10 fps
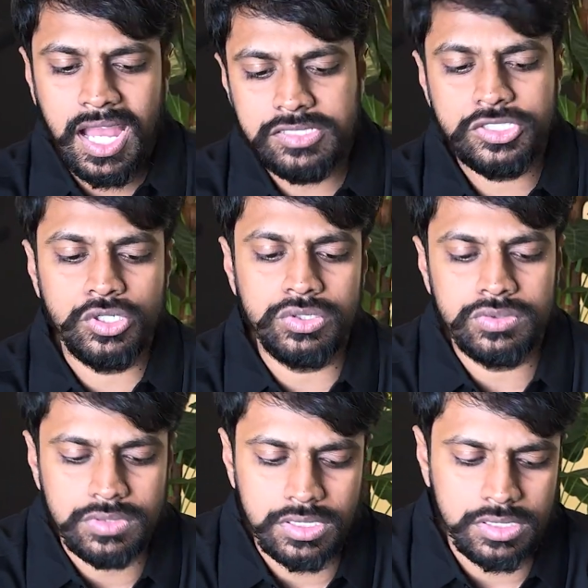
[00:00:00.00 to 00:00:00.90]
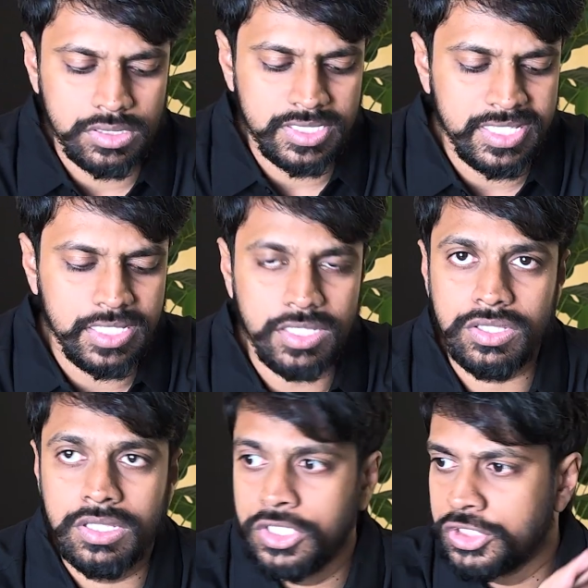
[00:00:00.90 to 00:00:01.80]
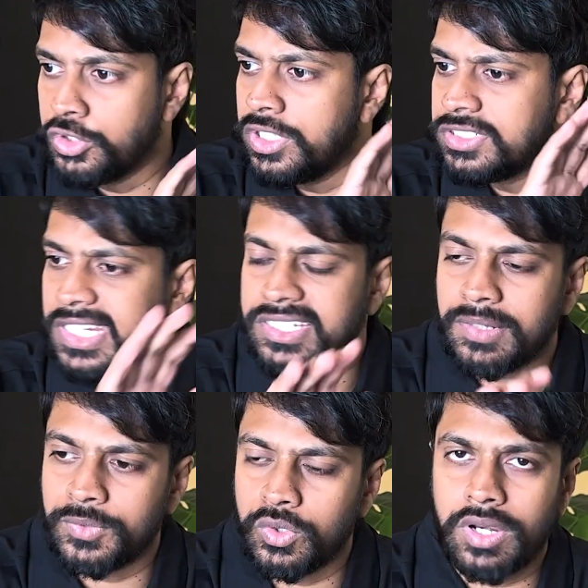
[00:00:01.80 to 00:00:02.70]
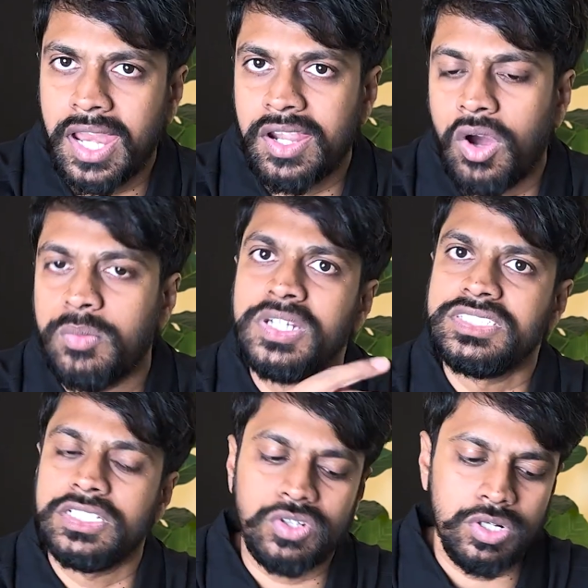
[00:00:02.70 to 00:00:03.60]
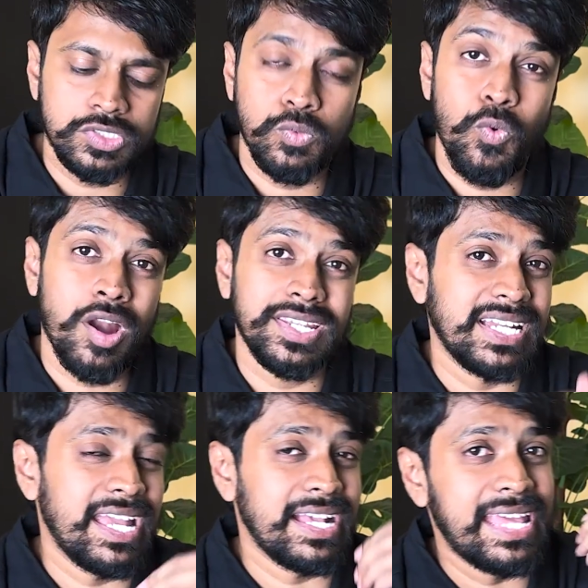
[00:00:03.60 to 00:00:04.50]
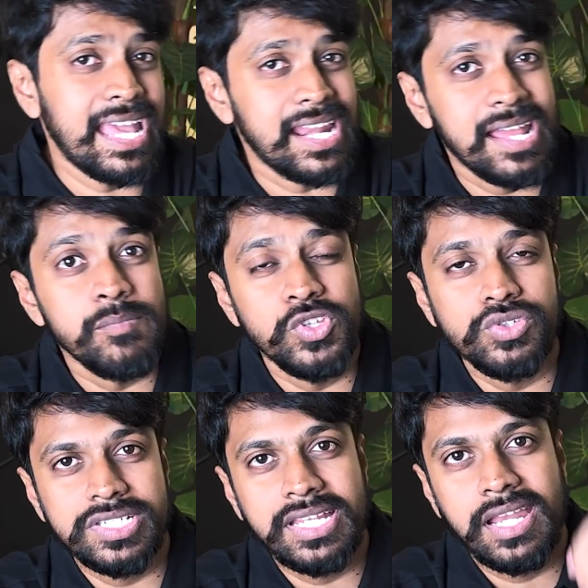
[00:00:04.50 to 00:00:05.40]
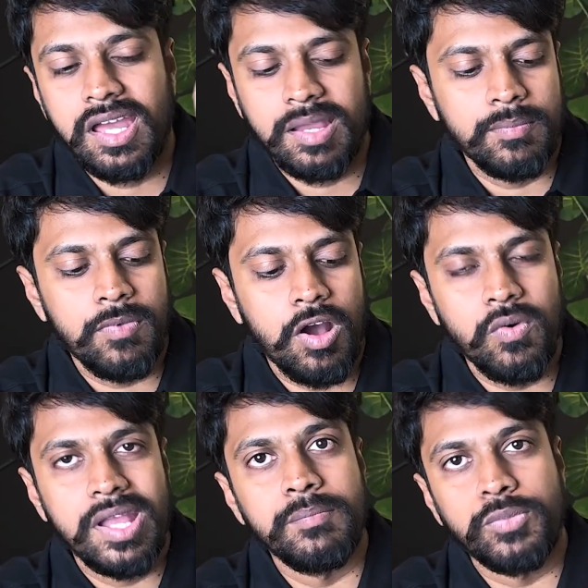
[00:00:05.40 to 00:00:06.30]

I'll show you the studio setup tool and how much it costs, what gear I'm using, and how I'm